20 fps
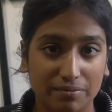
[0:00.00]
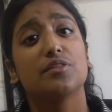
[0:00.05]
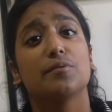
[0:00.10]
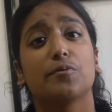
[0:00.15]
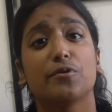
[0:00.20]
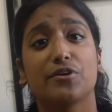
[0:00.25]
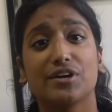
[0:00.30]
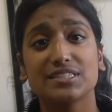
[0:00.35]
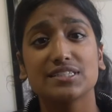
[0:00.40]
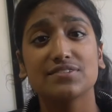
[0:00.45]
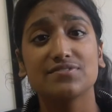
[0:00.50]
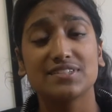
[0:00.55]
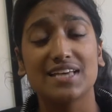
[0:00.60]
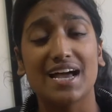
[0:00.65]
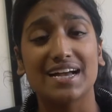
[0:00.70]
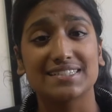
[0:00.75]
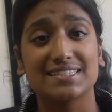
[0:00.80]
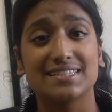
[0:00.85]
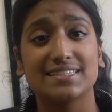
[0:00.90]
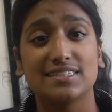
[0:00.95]
The progressive
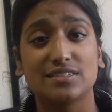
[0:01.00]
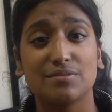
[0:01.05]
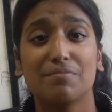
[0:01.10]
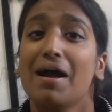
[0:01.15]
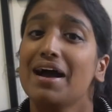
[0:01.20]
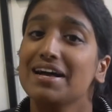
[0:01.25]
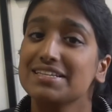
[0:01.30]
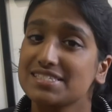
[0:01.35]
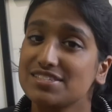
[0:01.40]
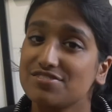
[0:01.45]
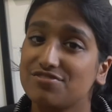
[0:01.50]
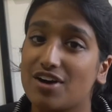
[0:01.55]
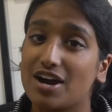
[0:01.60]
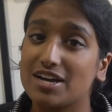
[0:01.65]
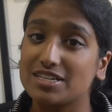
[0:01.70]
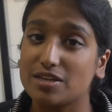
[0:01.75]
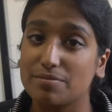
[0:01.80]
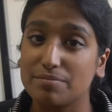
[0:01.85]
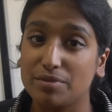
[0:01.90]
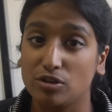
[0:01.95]
tax system has to
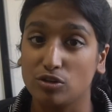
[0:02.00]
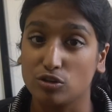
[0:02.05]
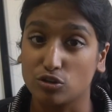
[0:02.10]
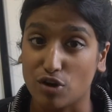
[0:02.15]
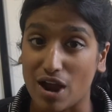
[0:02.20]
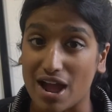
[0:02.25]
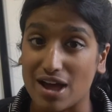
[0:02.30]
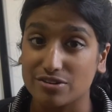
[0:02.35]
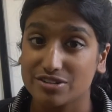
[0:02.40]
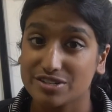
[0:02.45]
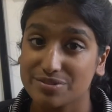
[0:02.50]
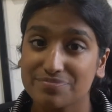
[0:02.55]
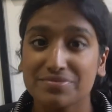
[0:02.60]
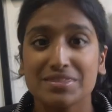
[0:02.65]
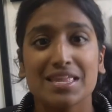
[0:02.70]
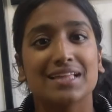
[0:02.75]
find a middle ground.